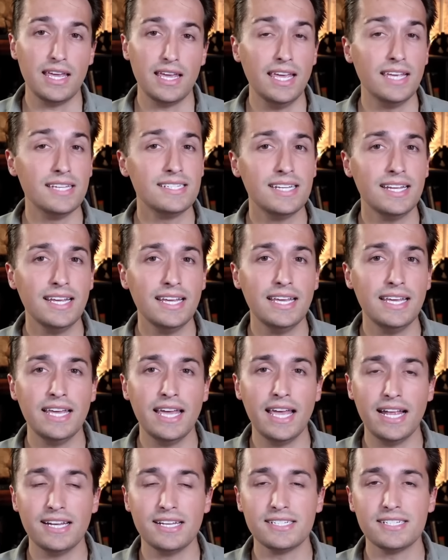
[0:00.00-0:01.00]
Is he,
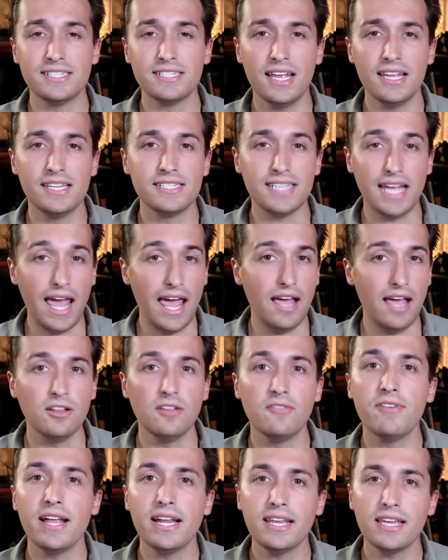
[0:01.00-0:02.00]
in a sense,
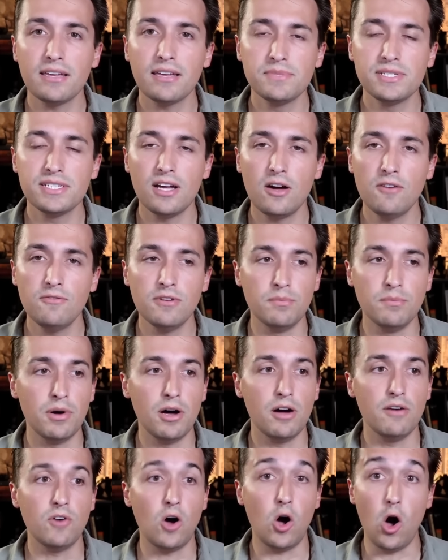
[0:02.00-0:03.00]
elevating himself
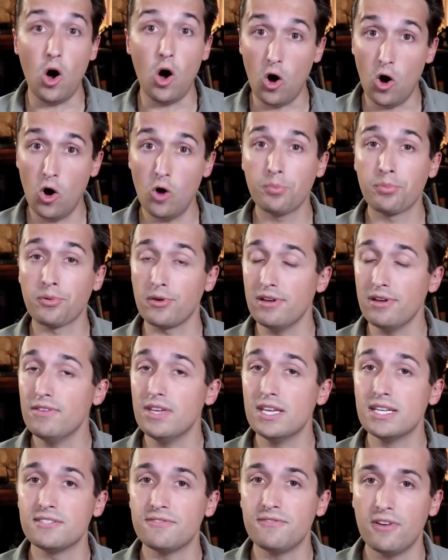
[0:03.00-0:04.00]
above all
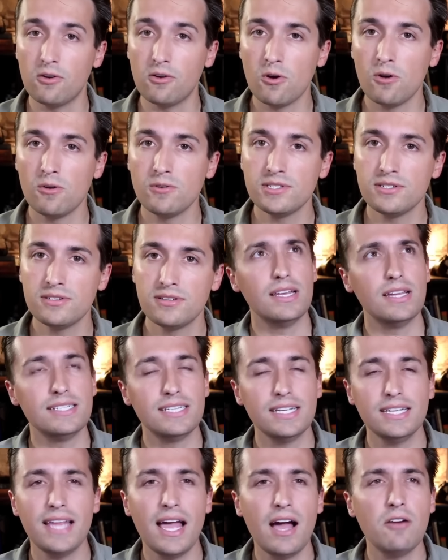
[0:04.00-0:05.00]
previous pharaohs? Is
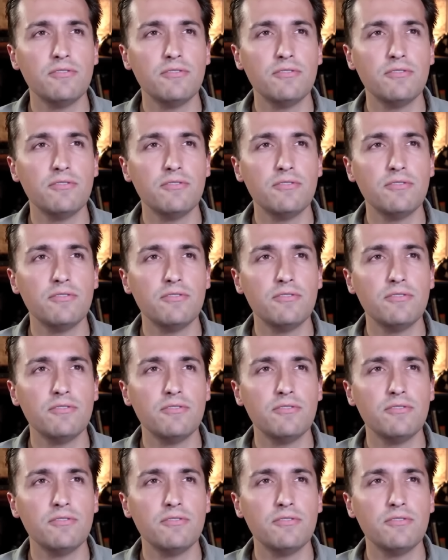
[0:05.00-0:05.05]
he now